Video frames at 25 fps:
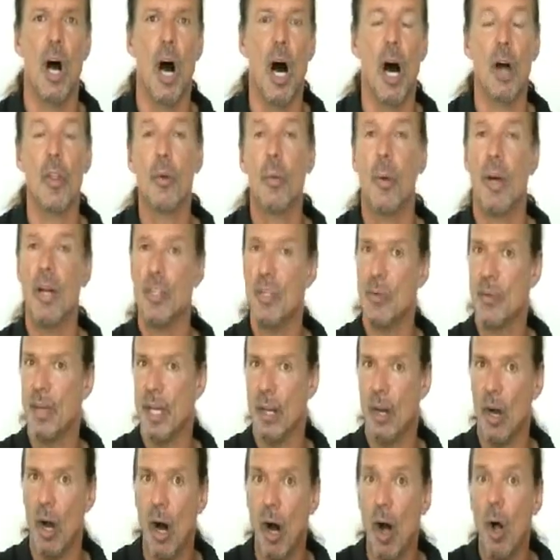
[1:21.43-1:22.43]
otherwise you'll
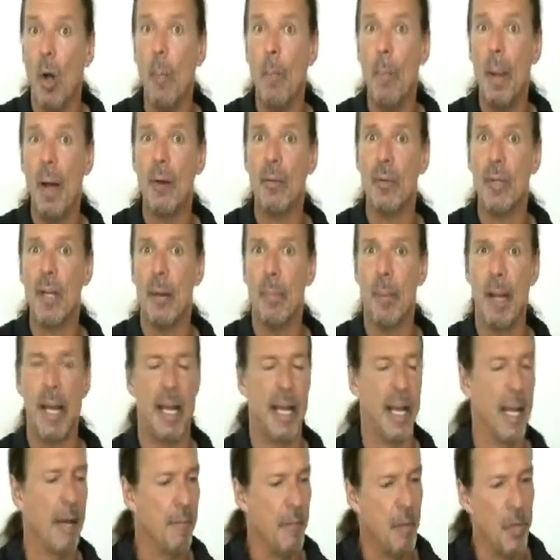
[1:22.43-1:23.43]
get all bound up
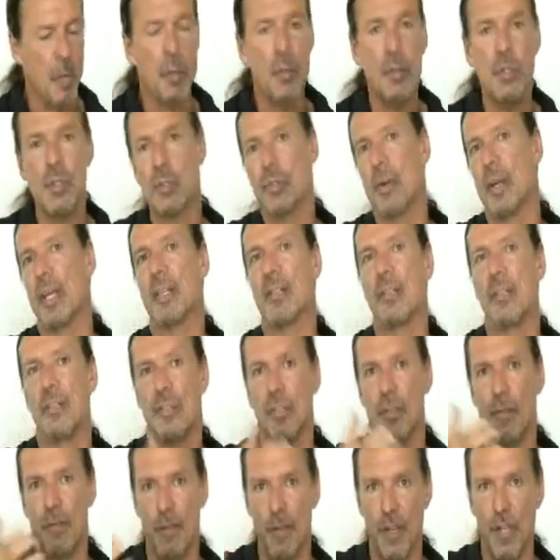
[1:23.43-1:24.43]
and have no
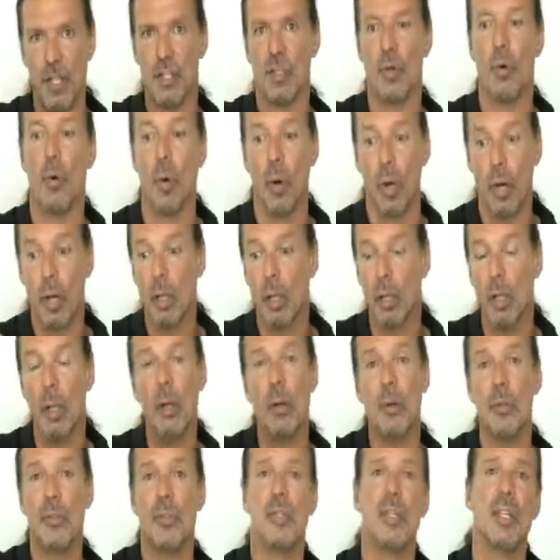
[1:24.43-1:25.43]
strength to finish or
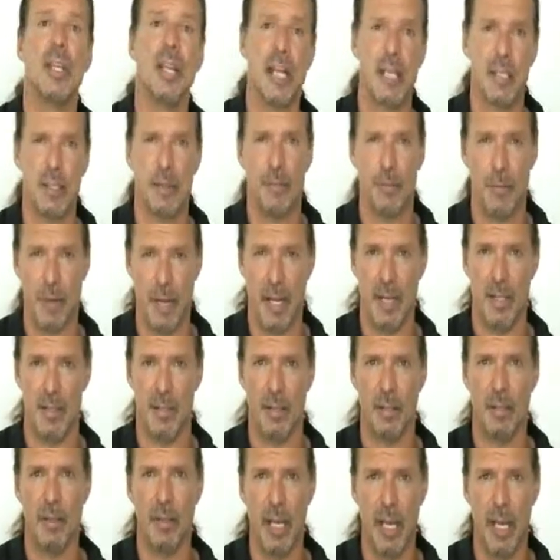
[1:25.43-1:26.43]
close the next
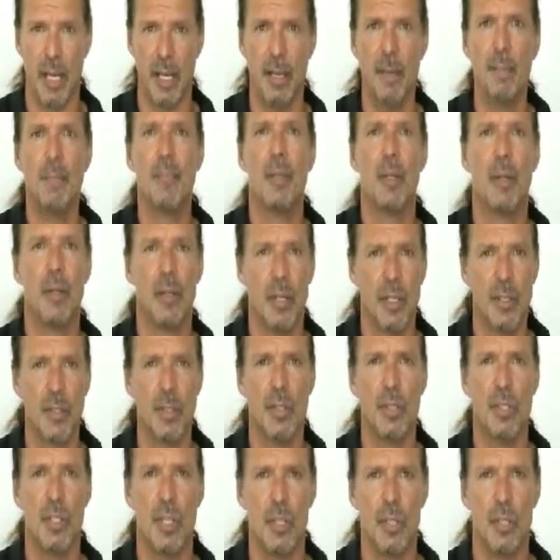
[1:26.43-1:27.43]
phrase, okay? Let's
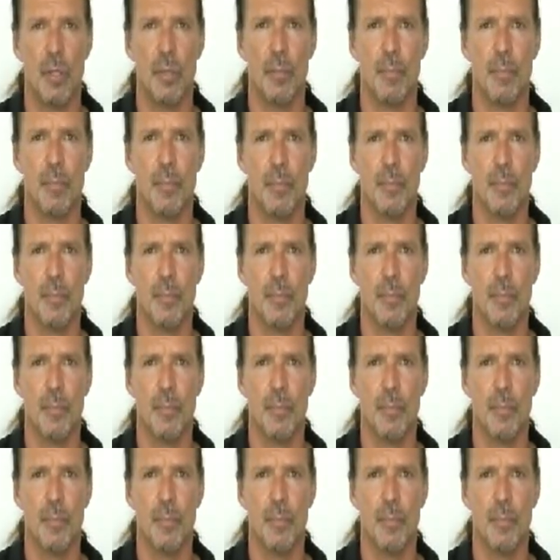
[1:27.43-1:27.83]
continue.